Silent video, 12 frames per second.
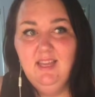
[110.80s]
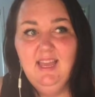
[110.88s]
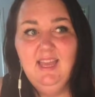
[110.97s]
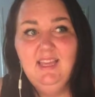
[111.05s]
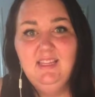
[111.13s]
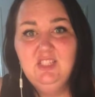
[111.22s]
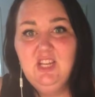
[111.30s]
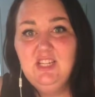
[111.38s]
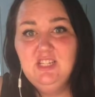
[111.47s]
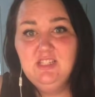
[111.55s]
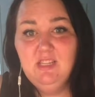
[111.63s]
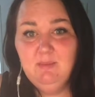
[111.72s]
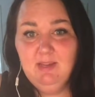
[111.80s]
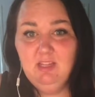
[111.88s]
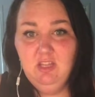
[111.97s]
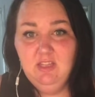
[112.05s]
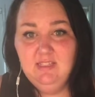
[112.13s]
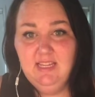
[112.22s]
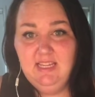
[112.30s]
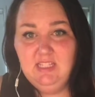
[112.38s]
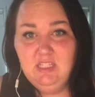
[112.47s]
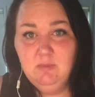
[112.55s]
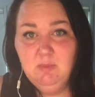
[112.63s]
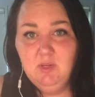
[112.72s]
it changes the amount you can take into
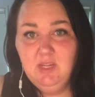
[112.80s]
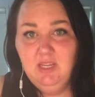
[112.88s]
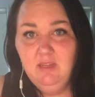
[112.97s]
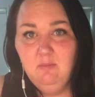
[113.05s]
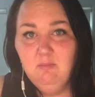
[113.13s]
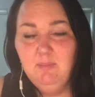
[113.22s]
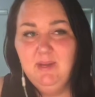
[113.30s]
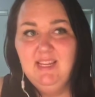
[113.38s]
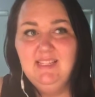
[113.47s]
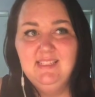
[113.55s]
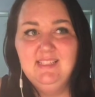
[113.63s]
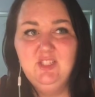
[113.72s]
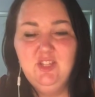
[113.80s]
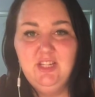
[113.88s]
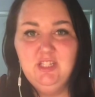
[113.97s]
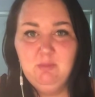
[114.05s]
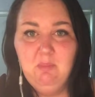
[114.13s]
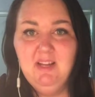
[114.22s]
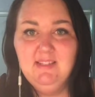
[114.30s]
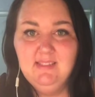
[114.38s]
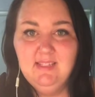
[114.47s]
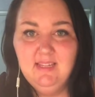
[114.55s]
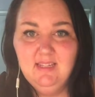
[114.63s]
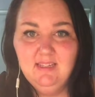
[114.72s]
your body, but it doesn't change your
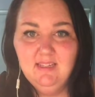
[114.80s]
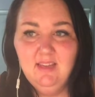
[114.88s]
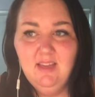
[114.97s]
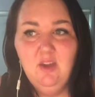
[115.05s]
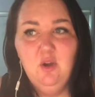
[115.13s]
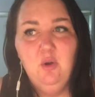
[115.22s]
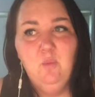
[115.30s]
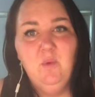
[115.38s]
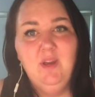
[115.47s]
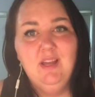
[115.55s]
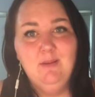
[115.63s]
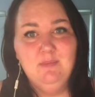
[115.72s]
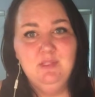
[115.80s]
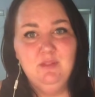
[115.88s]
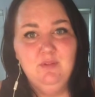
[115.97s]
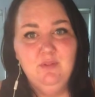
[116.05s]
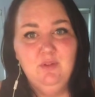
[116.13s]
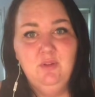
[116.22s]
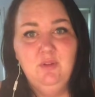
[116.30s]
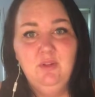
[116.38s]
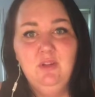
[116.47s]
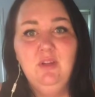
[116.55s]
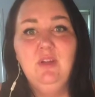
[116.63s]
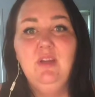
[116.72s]
mindset when it comes to food.
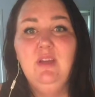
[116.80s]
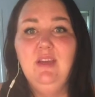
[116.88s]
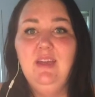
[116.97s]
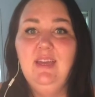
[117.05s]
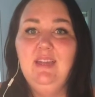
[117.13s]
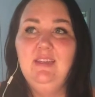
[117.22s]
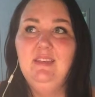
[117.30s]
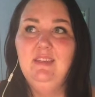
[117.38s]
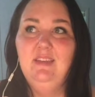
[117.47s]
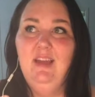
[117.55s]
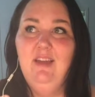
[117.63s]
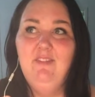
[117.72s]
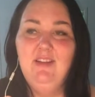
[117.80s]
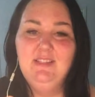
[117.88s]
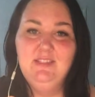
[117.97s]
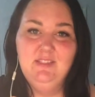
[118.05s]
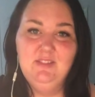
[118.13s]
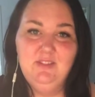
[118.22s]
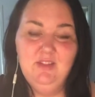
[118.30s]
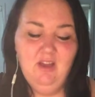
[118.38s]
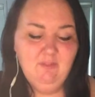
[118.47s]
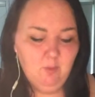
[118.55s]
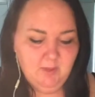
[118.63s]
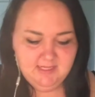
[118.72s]
And I've
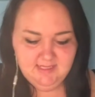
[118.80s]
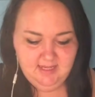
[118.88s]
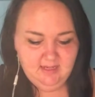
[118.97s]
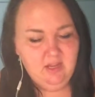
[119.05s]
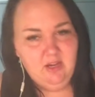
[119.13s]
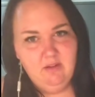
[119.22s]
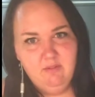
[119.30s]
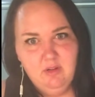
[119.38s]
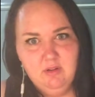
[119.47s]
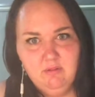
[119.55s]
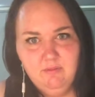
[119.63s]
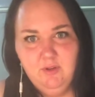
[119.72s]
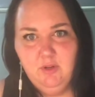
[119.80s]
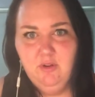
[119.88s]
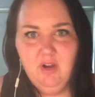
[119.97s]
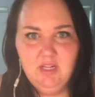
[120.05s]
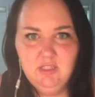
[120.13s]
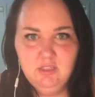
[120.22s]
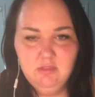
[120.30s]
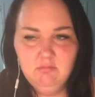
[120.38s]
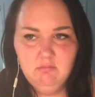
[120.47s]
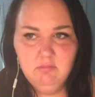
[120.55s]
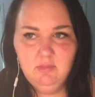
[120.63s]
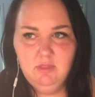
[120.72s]
always said, I've got a food crutch.
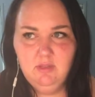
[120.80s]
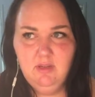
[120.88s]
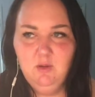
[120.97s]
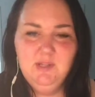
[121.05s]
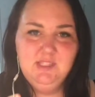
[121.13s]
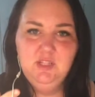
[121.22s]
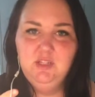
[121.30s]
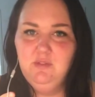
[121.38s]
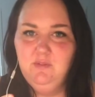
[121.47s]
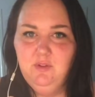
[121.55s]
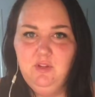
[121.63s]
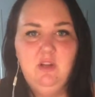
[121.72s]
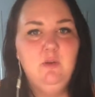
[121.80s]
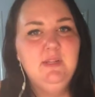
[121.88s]
I always turn to food.